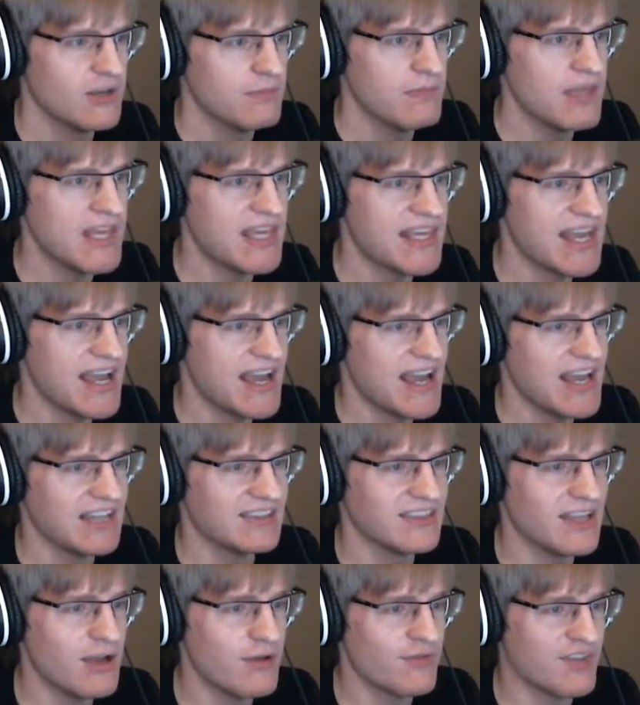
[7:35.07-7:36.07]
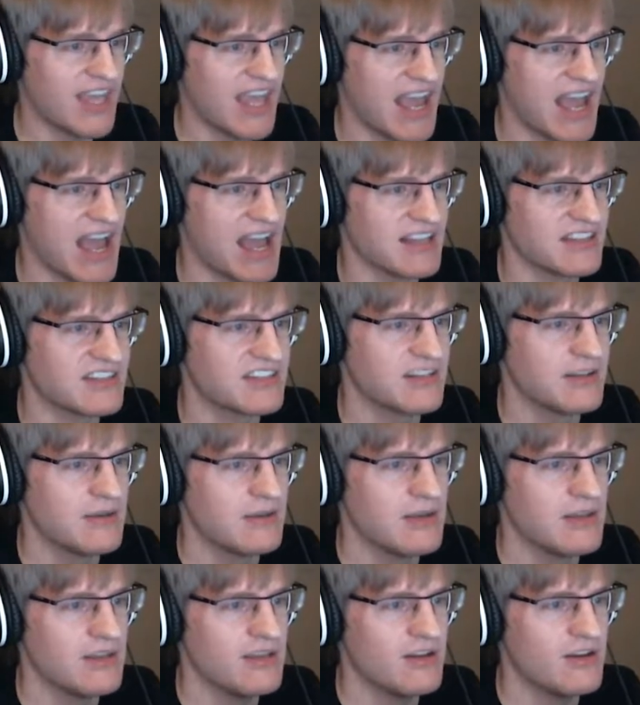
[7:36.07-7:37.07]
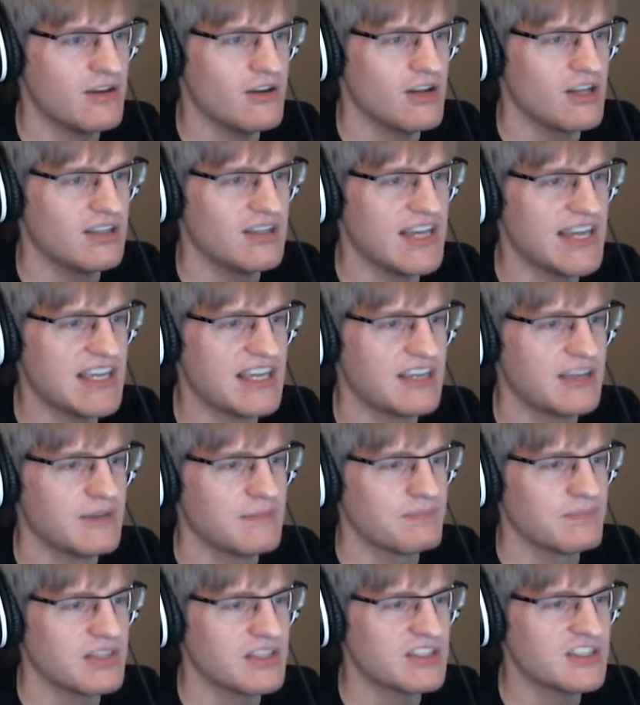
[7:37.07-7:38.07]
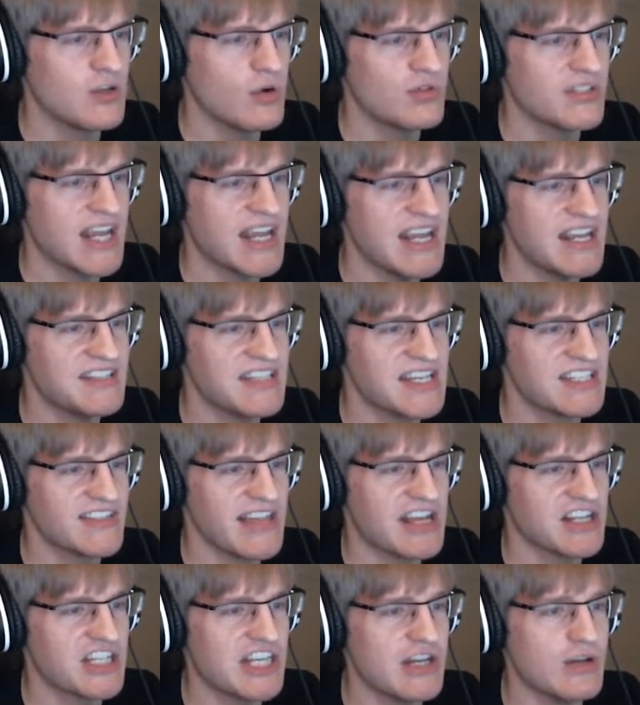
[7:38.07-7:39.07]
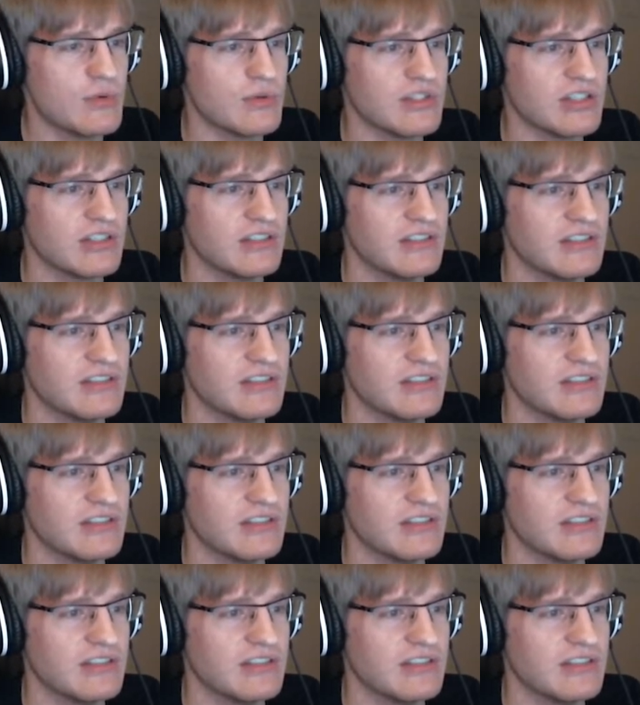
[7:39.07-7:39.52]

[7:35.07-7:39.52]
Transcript: Me, yeah, I love cats. They're, like, so tasty/cute.